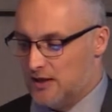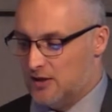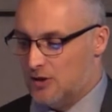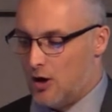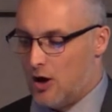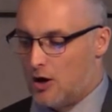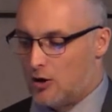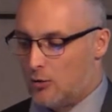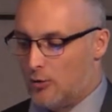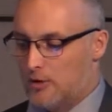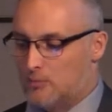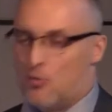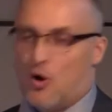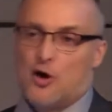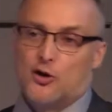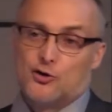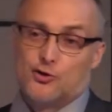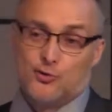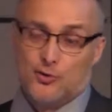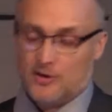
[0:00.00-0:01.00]
in ongoing
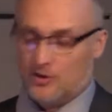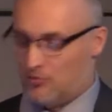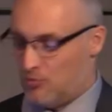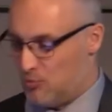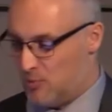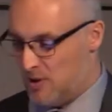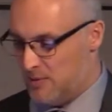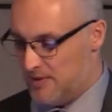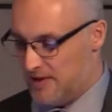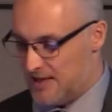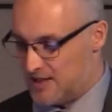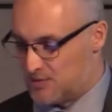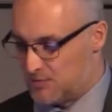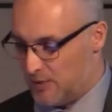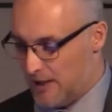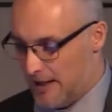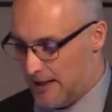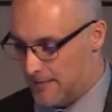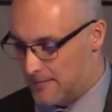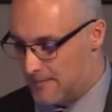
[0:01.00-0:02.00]
monitoring of the PBS
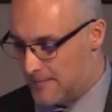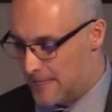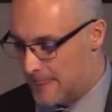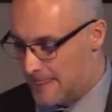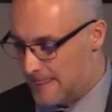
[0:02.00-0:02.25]
plan.